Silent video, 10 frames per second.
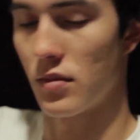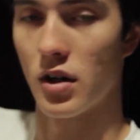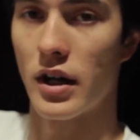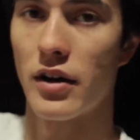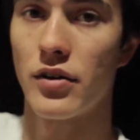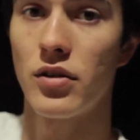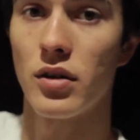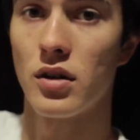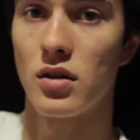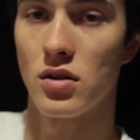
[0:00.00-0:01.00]
on how to do
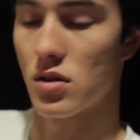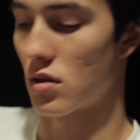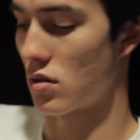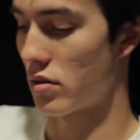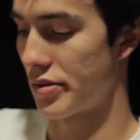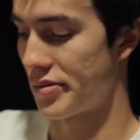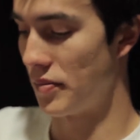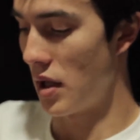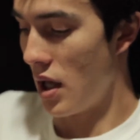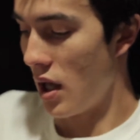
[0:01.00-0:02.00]
it. So
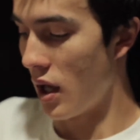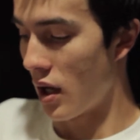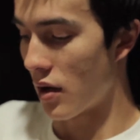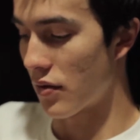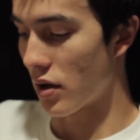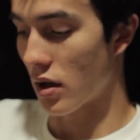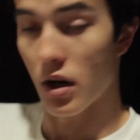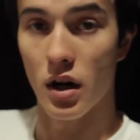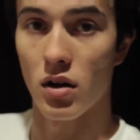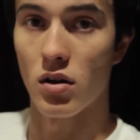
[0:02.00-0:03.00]
I figured
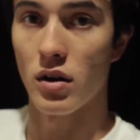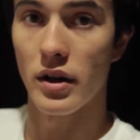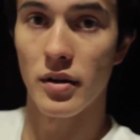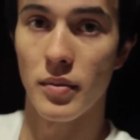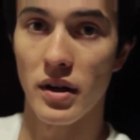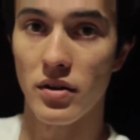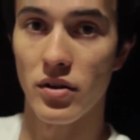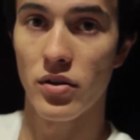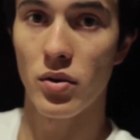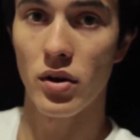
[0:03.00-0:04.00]
I'll go ahead and make a
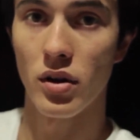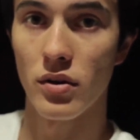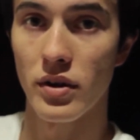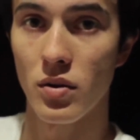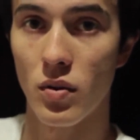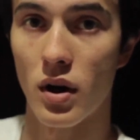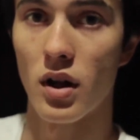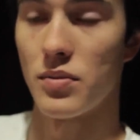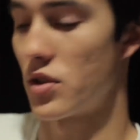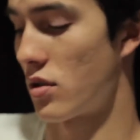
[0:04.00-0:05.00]
tutorial of it while
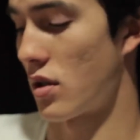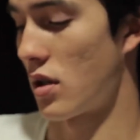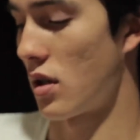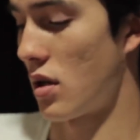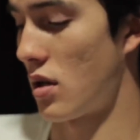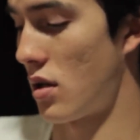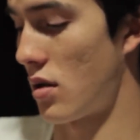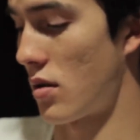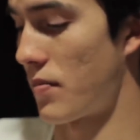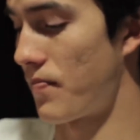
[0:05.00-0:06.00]
I'm stringing
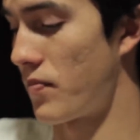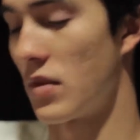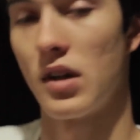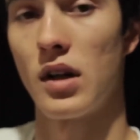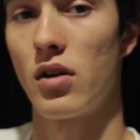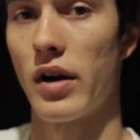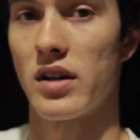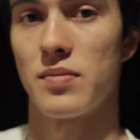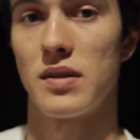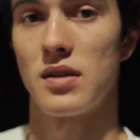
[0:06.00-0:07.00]
Nick
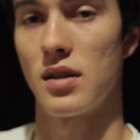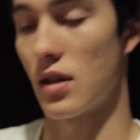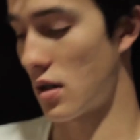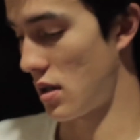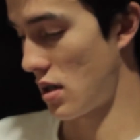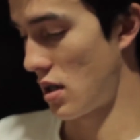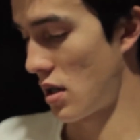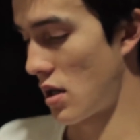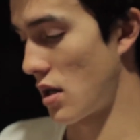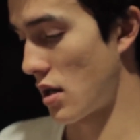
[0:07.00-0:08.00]
Grasby's stick.
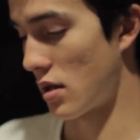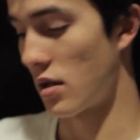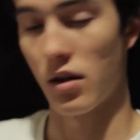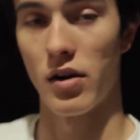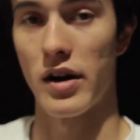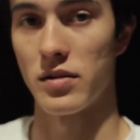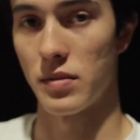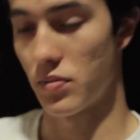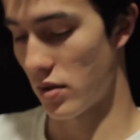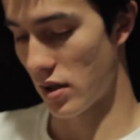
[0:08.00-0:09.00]
Nick
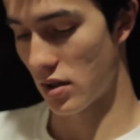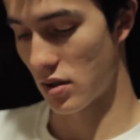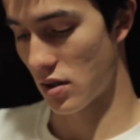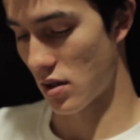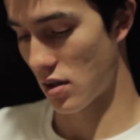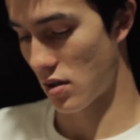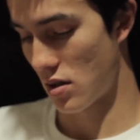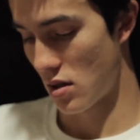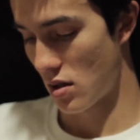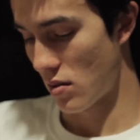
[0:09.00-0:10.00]
Grasby plays
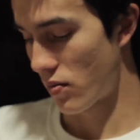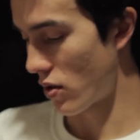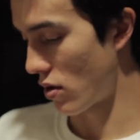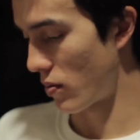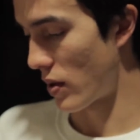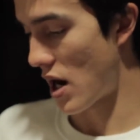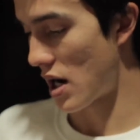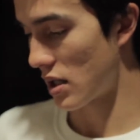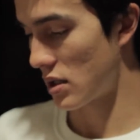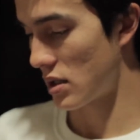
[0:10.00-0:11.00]
pro
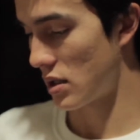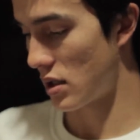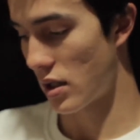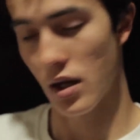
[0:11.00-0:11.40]
box